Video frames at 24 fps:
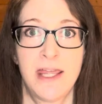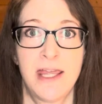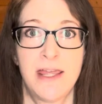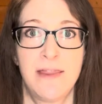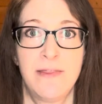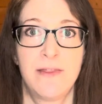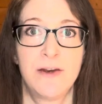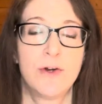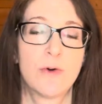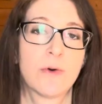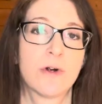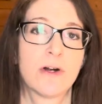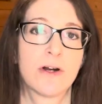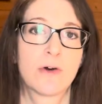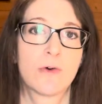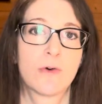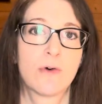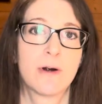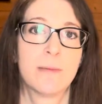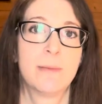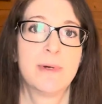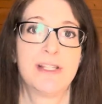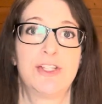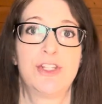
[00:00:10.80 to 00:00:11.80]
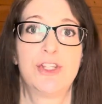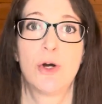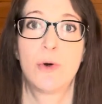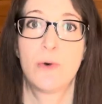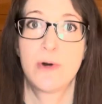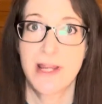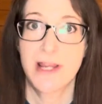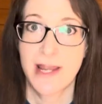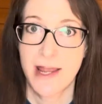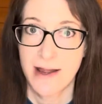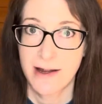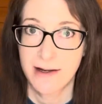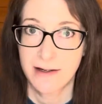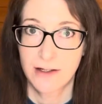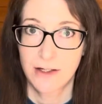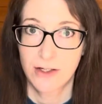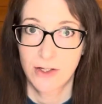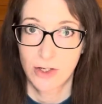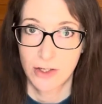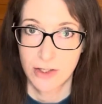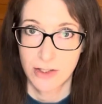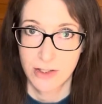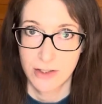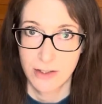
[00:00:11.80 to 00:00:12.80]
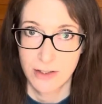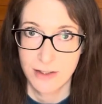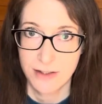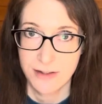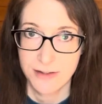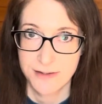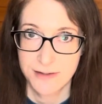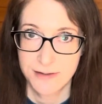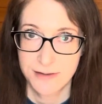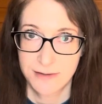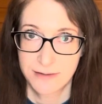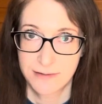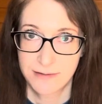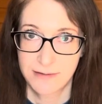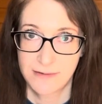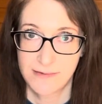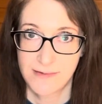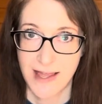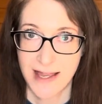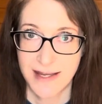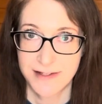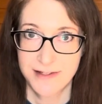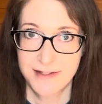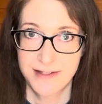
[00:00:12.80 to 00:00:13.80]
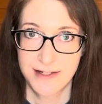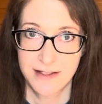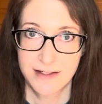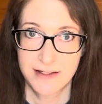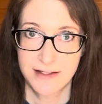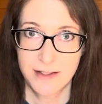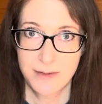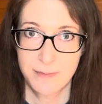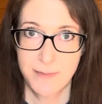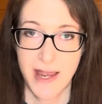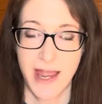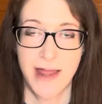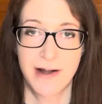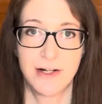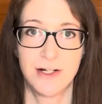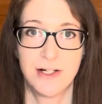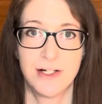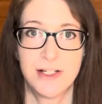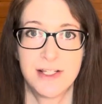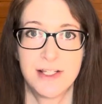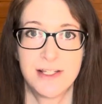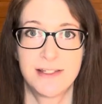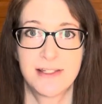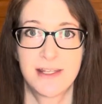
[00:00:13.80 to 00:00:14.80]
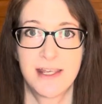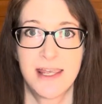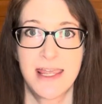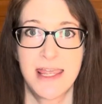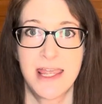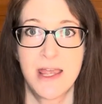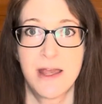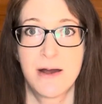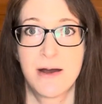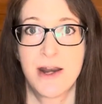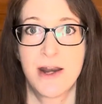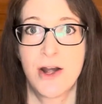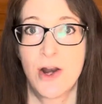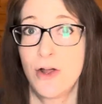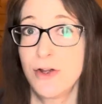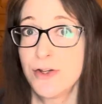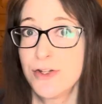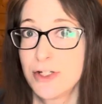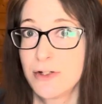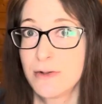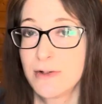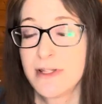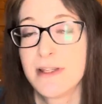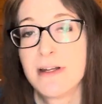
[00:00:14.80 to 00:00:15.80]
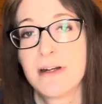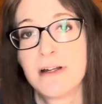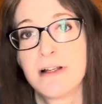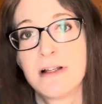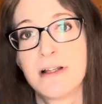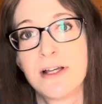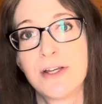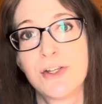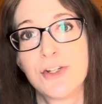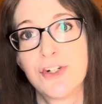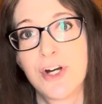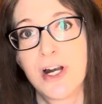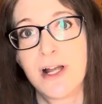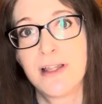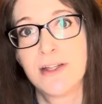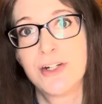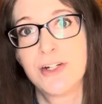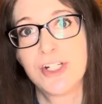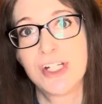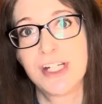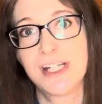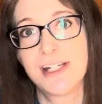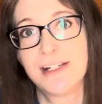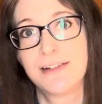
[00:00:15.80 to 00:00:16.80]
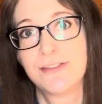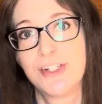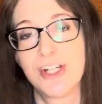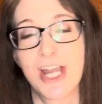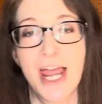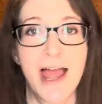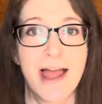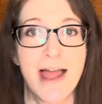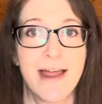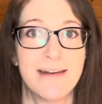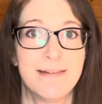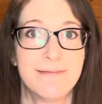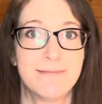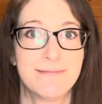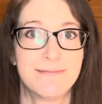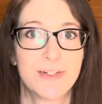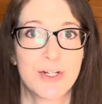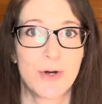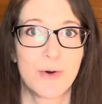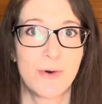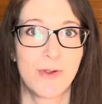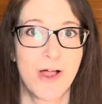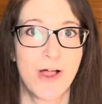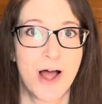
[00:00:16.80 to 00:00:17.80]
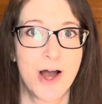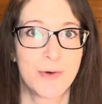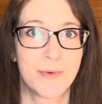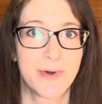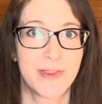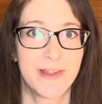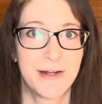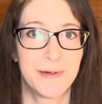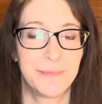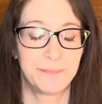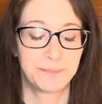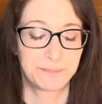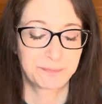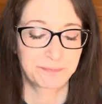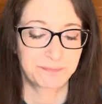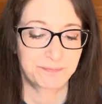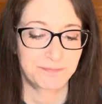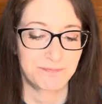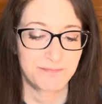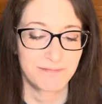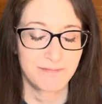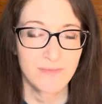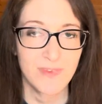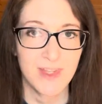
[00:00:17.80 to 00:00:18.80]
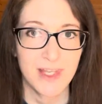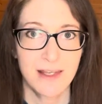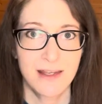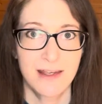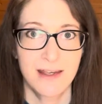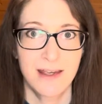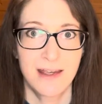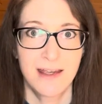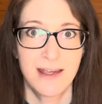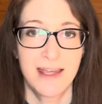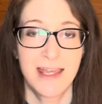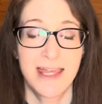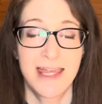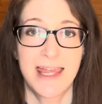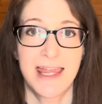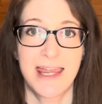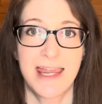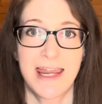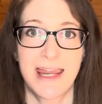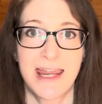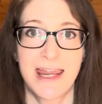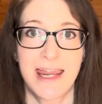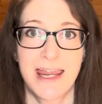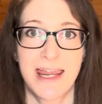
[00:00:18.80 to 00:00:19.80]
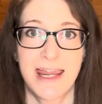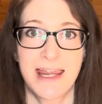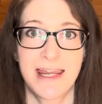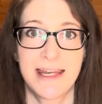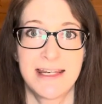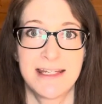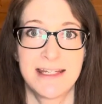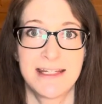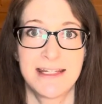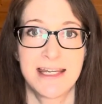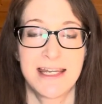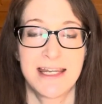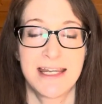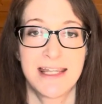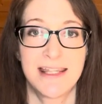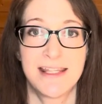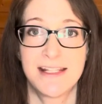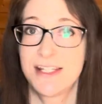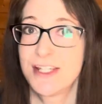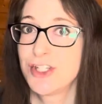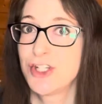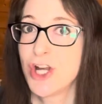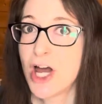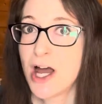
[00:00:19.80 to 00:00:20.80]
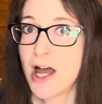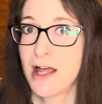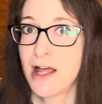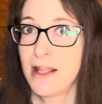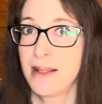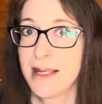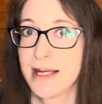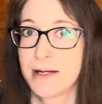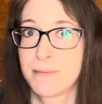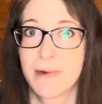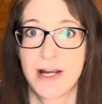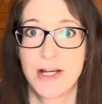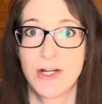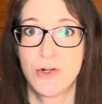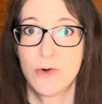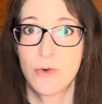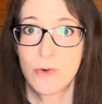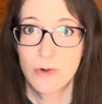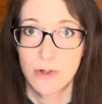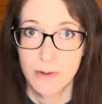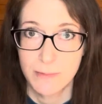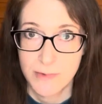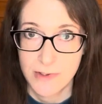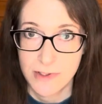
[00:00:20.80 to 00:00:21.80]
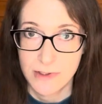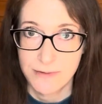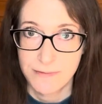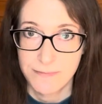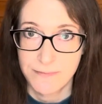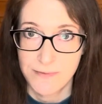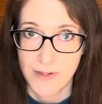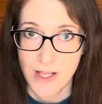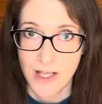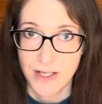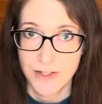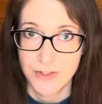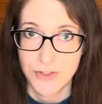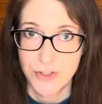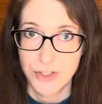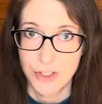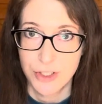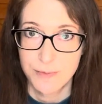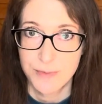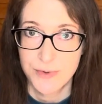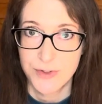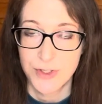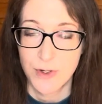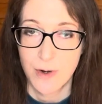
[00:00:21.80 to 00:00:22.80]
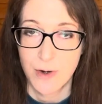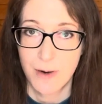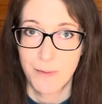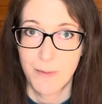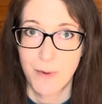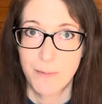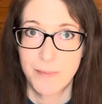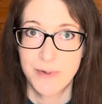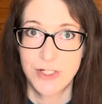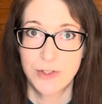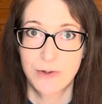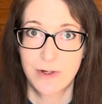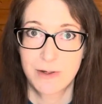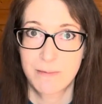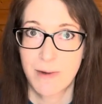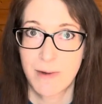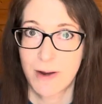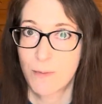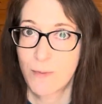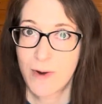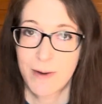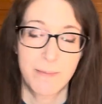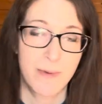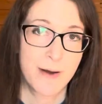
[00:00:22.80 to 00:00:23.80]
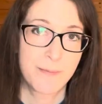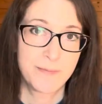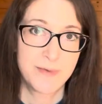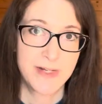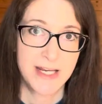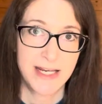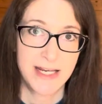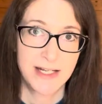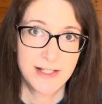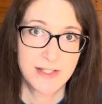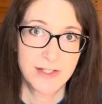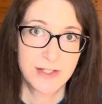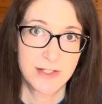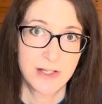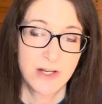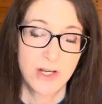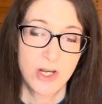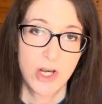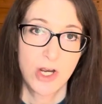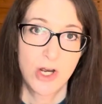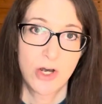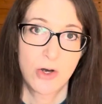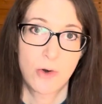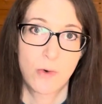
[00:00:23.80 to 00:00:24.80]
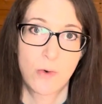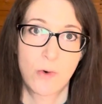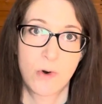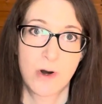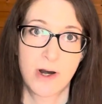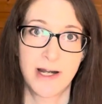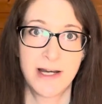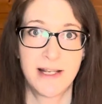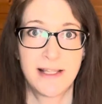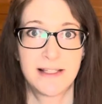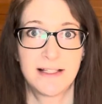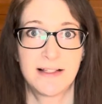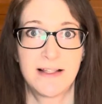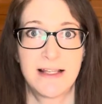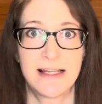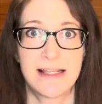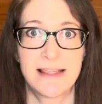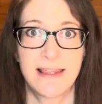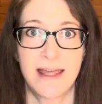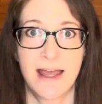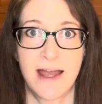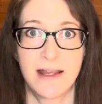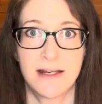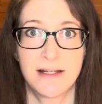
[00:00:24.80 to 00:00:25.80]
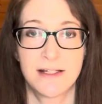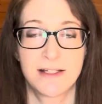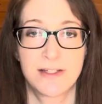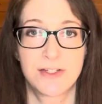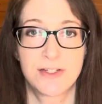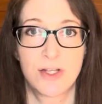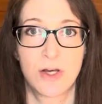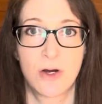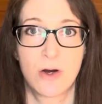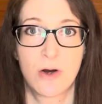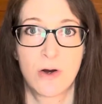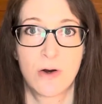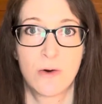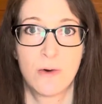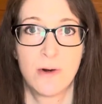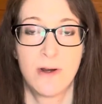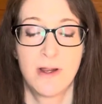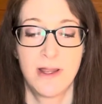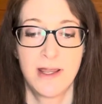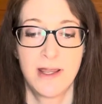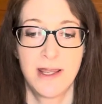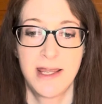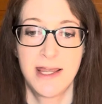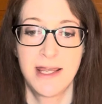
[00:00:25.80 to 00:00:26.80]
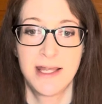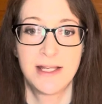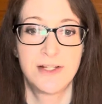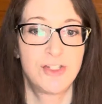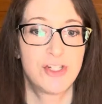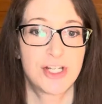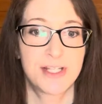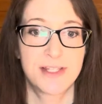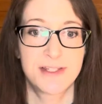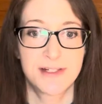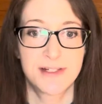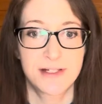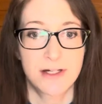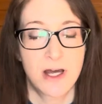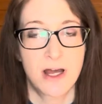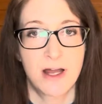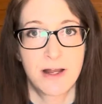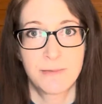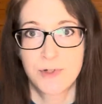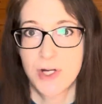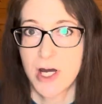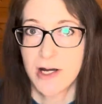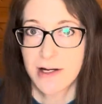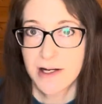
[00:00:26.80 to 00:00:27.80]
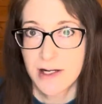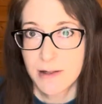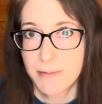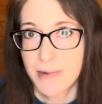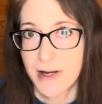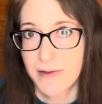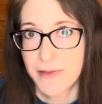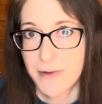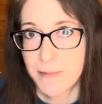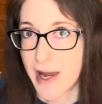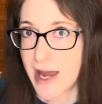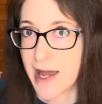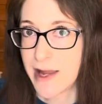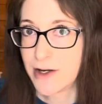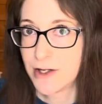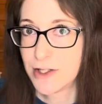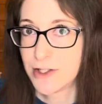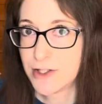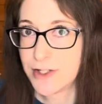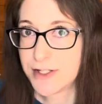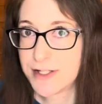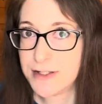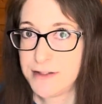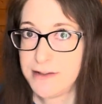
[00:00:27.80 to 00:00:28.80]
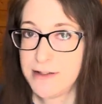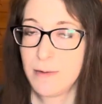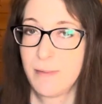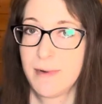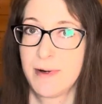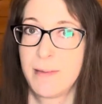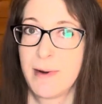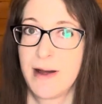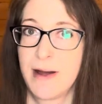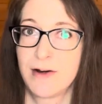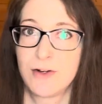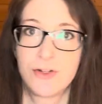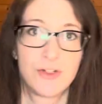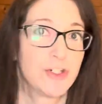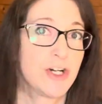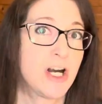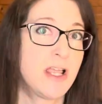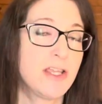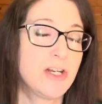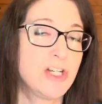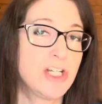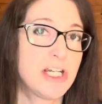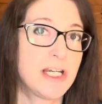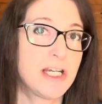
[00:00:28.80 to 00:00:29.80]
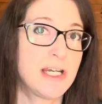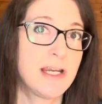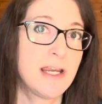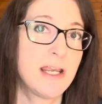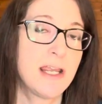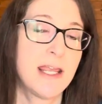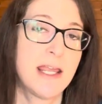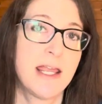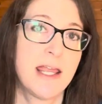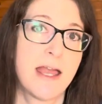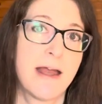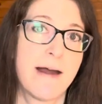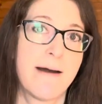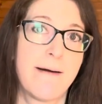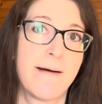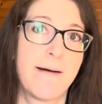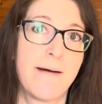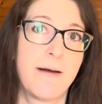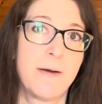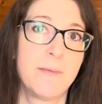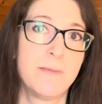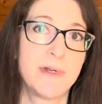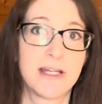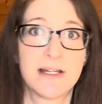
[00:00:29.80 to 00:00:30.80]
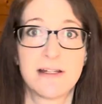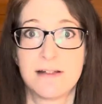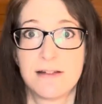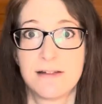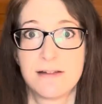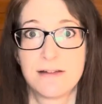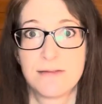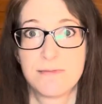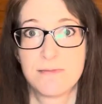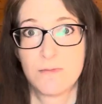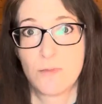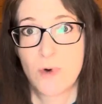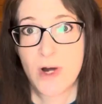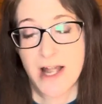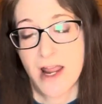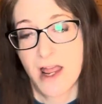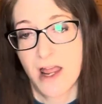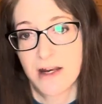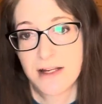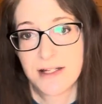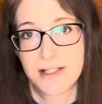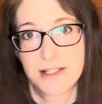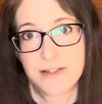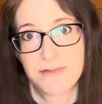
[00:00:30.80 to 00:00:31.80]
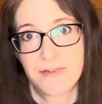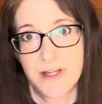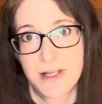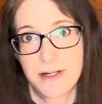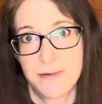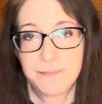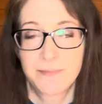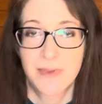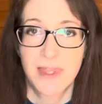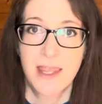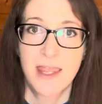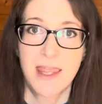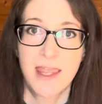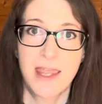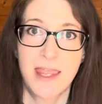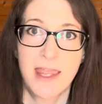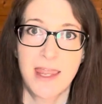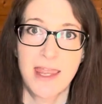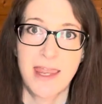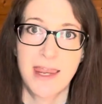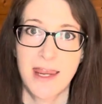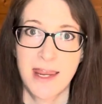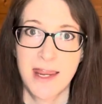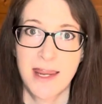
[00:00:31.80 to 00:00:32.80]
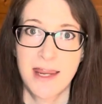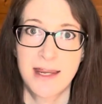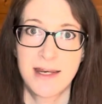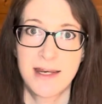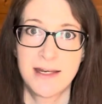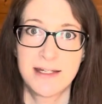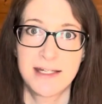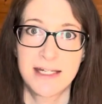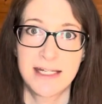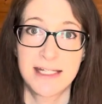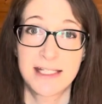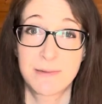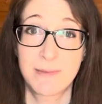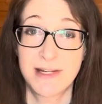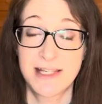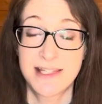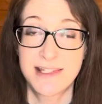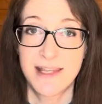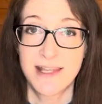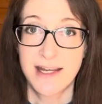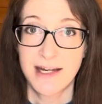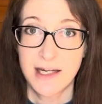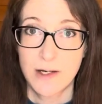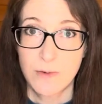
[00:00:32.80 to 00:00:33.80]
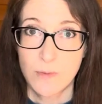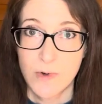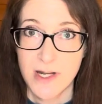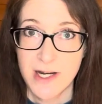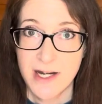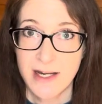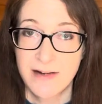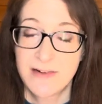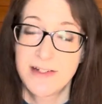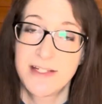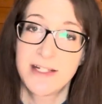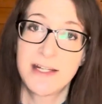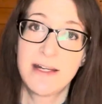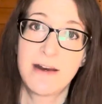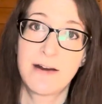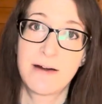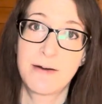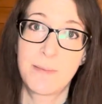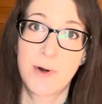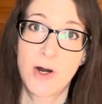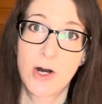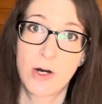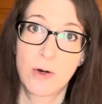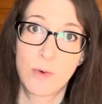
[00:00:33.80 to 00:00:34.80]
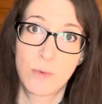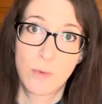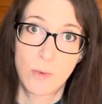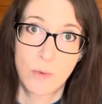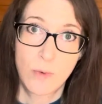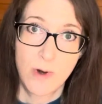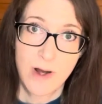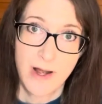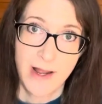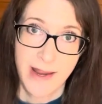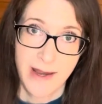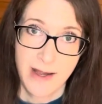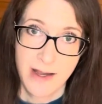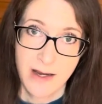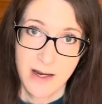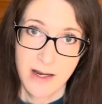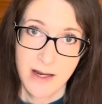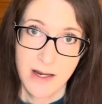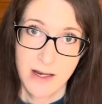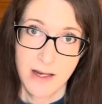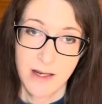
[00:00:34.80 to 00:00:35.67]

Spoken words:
the Nora Corbett Zodiac Girls, the last six patterns, and also a little astrology chat to go along with it. And this is not like my normal Flosstube, so I won't be doing my whip updates or anything like that. So it's just talking about the patterns and a little bit about astrology. Because why not? It's fun. And it's my second one. I did a part one